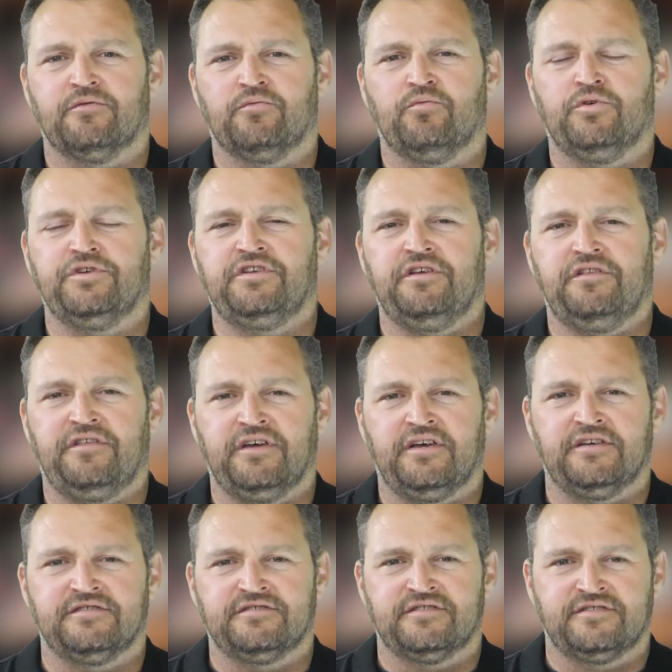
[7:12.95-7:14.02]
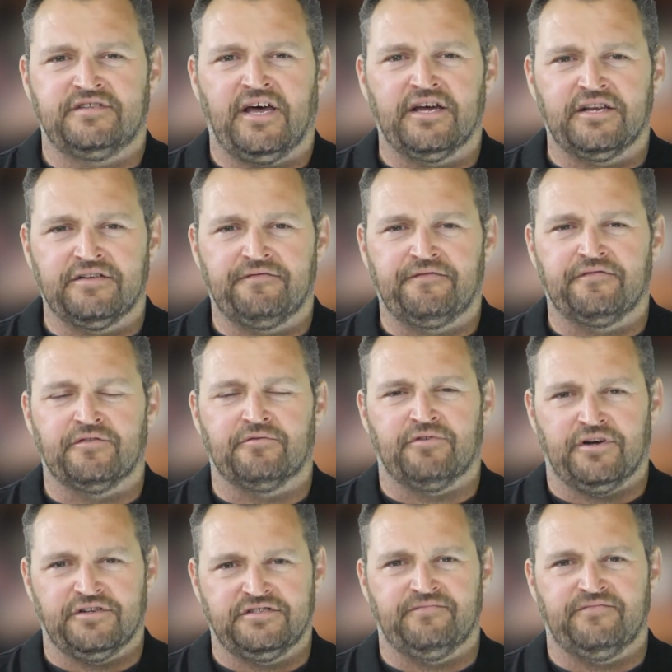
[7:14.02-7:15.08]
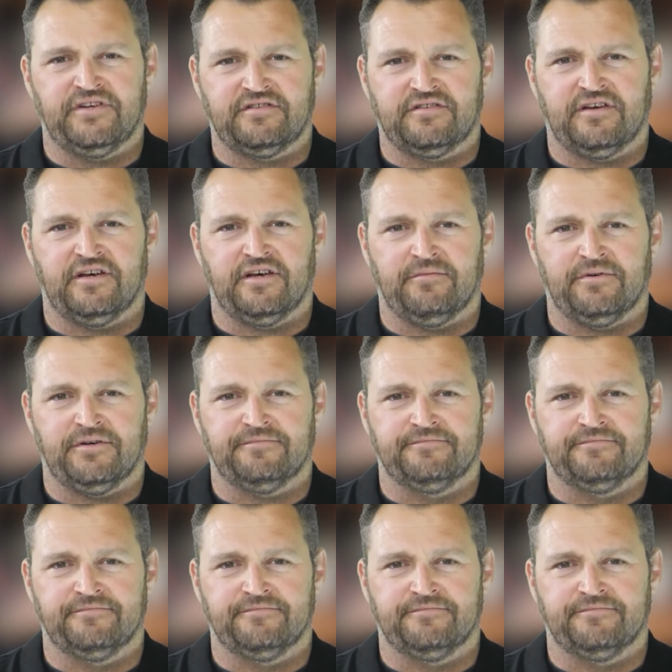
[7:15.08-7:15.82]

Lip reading: What do you think is the state of the roads in Victor Harbour?